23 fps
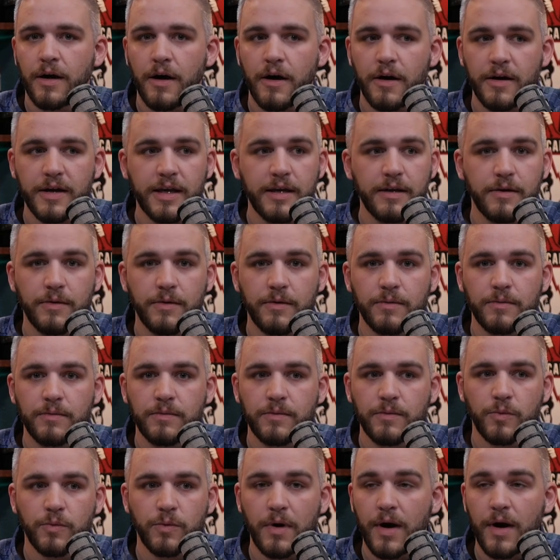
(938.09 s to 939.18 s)
are getting
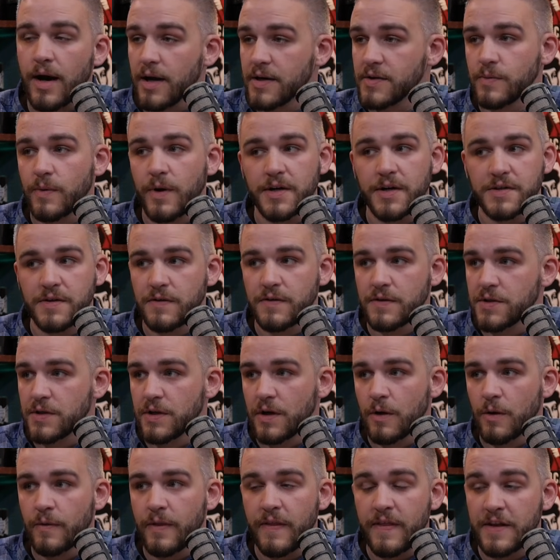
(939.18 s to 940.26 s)
rocked watching the
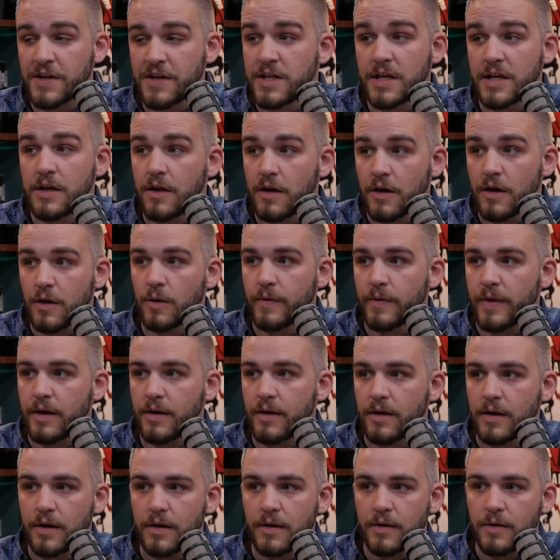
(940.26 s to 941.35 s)
show, that they just didn't know
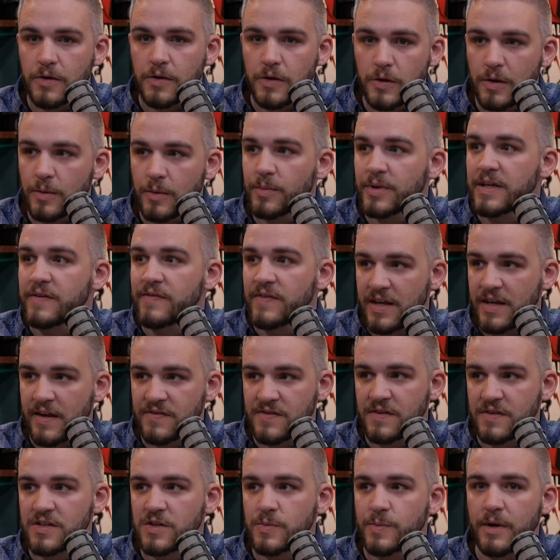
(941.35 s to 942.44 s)
that you can believe in the
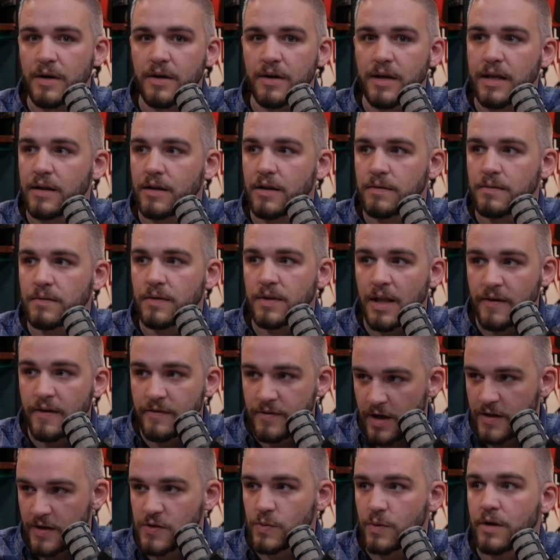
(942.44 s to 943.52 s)
gifts of the Spirit and love
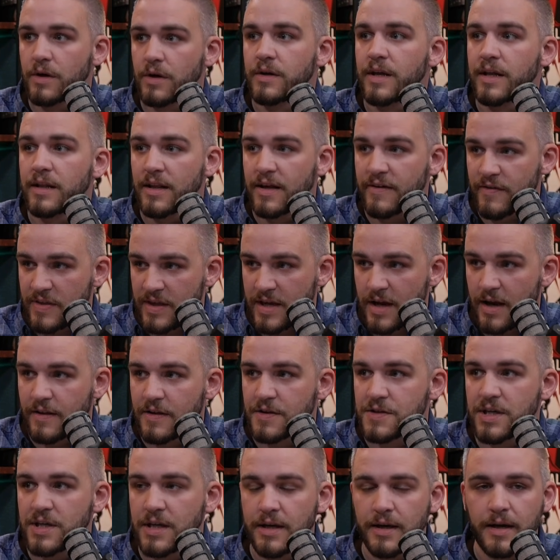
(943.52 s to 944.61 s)
God's word and love
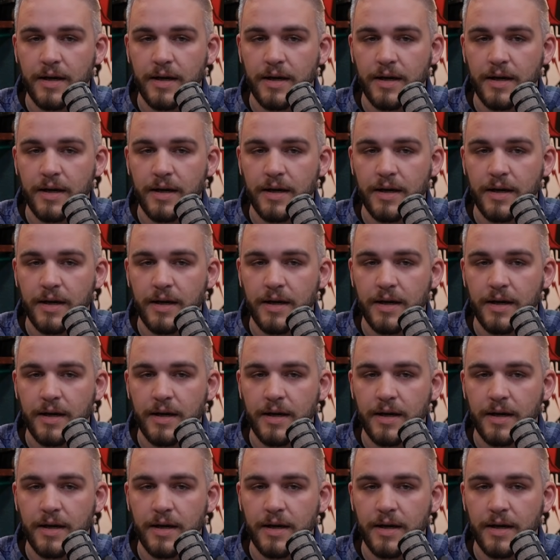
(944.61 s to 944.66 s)
theology.